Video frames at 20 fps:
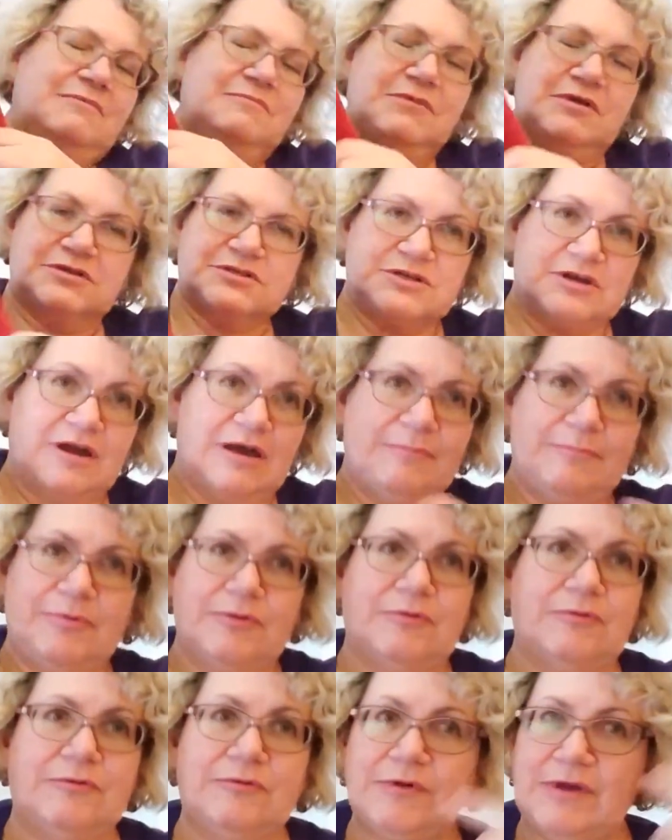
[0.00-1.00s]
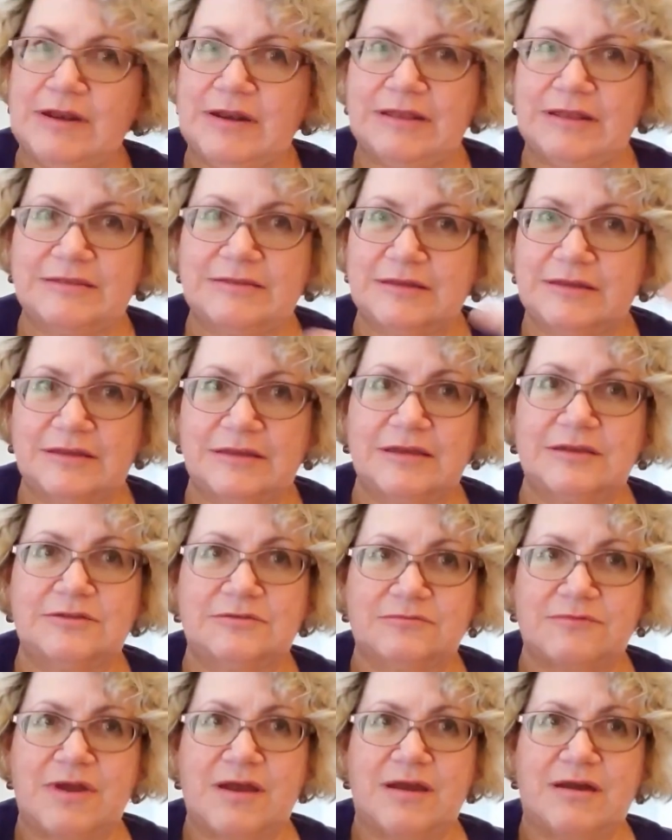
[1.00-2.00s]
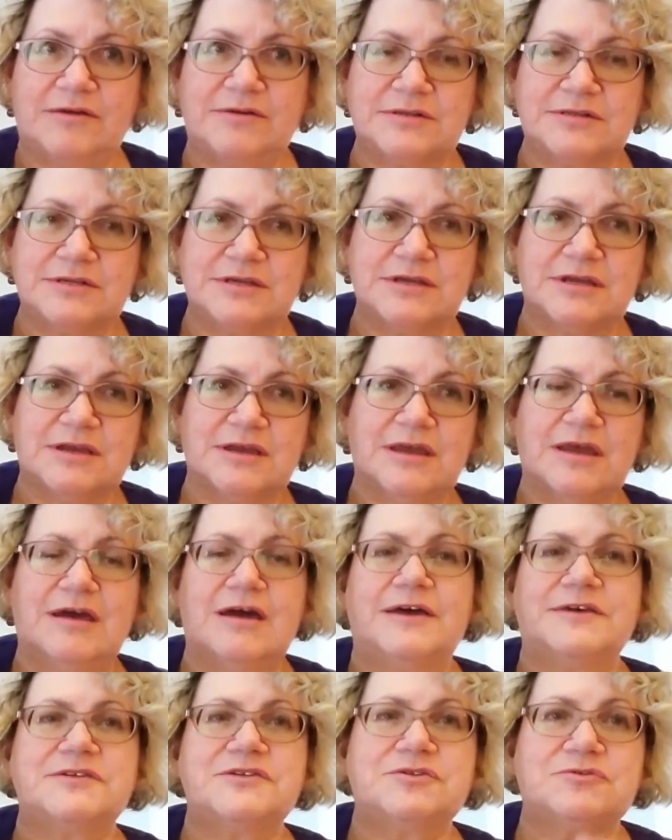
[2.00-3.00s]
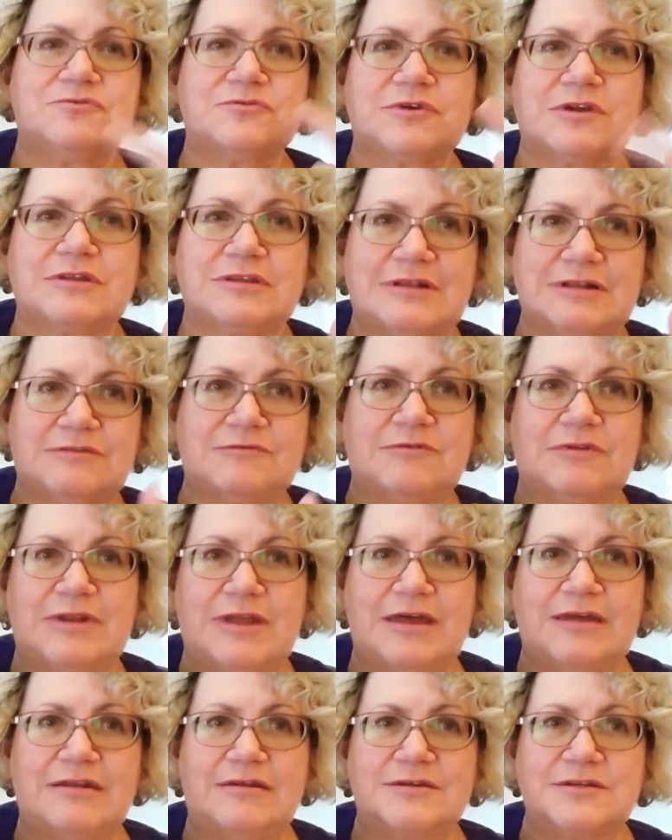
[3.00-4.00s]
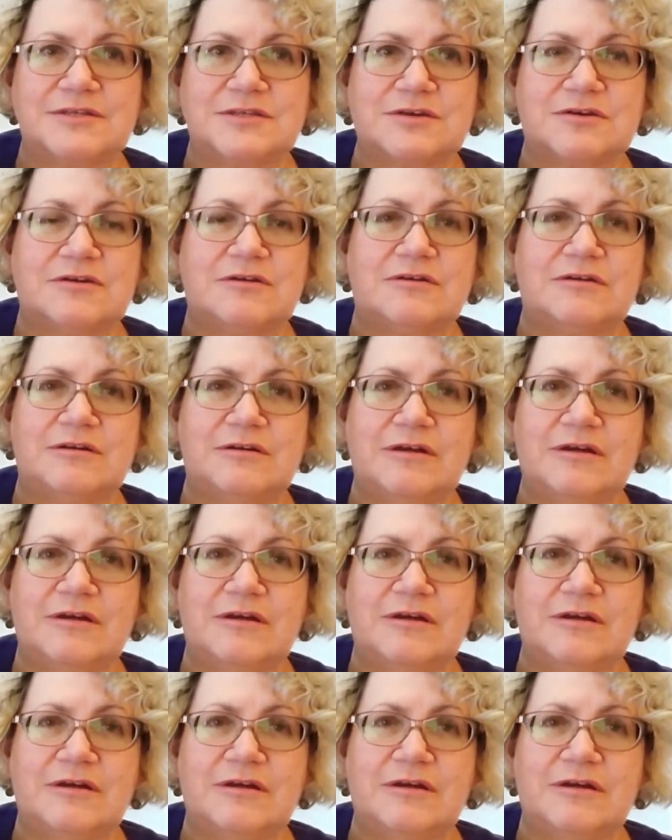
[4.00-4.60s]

much I pull anything in the round, I still get the little ladder. So